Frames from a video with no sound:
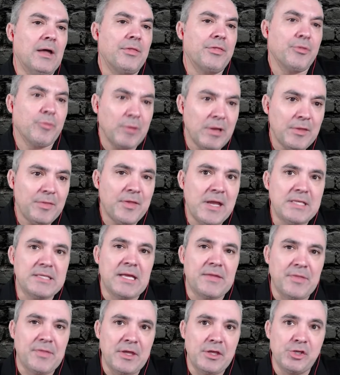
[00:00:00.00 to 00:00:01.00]
Three things
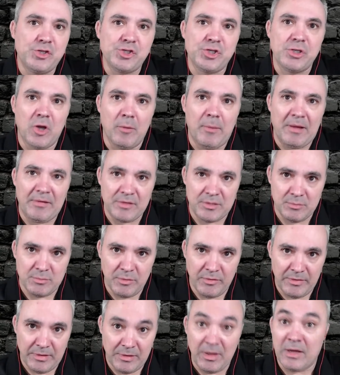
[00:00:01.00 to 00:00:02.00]
I think you should know about this
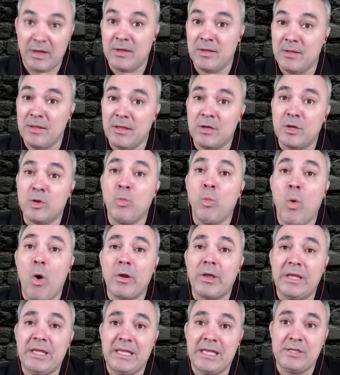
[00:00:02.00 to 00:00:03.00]
movie.
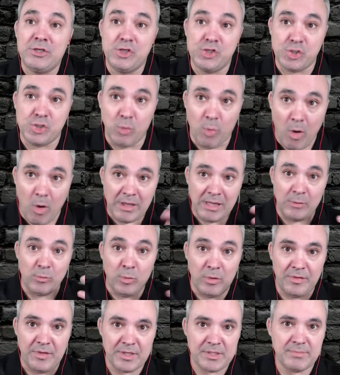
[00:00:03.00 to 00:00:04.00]
Walking in, you should walk in
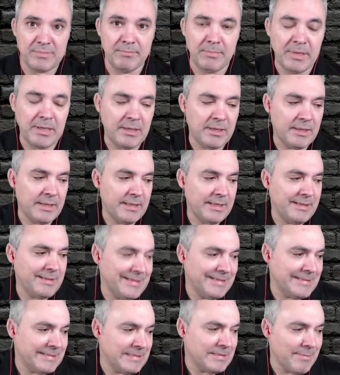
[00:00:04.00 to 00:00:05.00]
with this
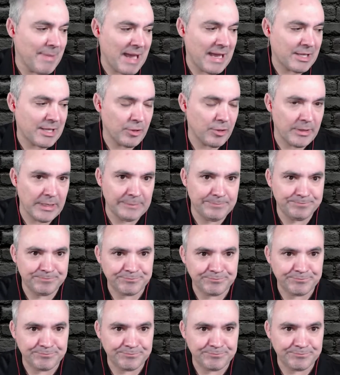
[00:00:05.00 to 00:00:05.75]
in the back of your head.